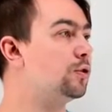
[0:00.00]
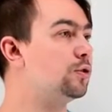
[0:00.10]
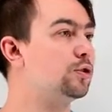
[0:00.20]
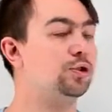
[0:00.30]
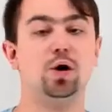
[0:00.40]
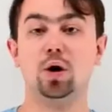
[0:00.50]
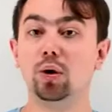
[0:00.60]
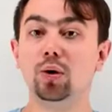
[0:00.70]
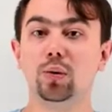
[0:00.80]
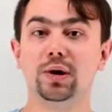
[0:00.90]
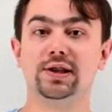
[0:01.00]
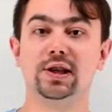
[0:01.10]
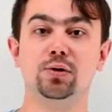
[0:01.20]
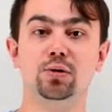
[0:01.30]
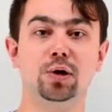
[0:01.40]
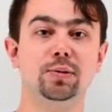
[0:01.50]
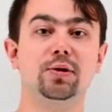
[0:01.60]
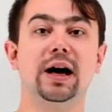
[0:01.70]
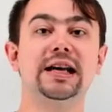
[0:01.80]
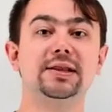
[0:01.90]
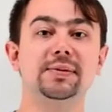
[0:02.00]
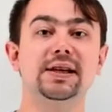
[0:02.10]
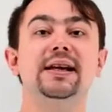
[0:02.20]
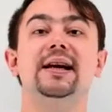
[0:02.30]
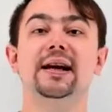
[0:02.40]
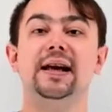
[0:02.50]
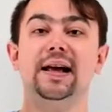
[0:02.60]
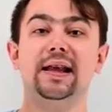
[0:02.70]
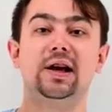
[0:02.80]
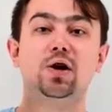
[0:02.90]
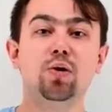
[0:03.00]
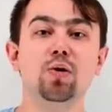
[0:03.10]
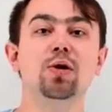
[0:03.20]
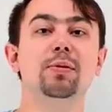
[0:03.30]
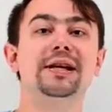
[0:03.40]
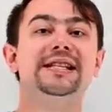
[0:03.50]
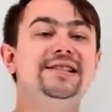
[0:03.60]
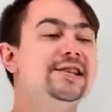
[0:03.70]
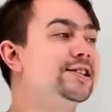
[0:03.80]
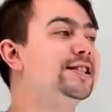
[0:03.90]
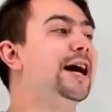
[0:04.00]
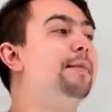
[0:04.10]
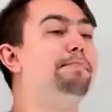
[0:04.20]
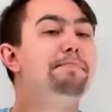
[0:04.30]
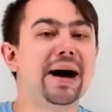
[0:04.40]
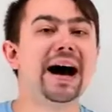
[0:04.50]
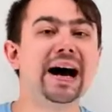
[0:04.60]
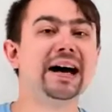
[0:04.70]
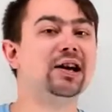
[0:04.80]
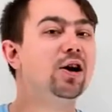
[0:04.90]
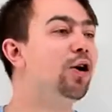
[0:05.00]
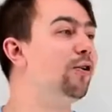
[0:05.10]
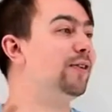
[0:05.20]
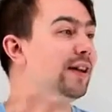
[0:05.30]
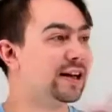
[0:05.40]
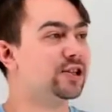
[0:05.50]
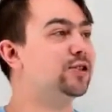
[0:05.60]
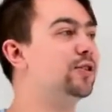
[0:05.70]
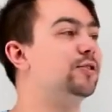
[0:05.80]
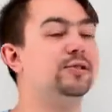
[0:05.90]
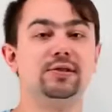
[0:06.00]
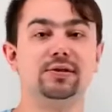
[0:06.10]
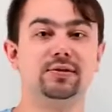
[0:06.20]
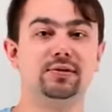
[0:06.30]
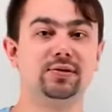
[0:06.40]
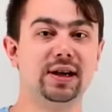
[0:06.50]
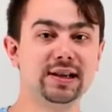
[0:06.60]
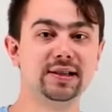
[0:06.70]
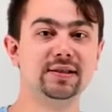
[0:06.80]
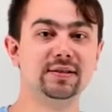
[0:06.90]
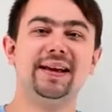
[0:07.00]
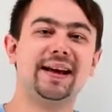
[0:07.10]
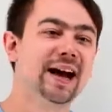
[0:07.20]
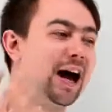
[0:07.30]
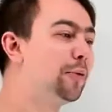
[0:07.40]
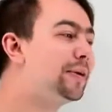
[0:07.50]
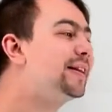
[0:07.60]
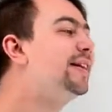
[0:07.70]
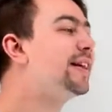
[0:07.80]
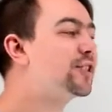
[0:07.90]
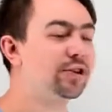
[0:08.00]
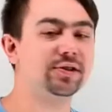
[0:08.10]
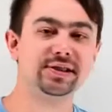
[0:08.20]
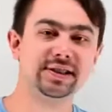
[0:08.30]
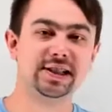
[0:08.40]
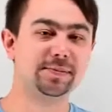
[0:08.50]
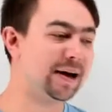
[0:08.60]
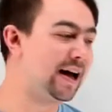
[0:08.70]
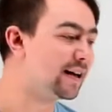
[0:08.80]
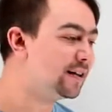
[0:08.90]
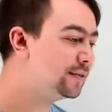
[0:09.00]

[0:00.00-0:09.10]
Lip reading: So, what is a coulomb, you ask me? The coulomb is just a bag of electrons, right? How many electrons in this bag?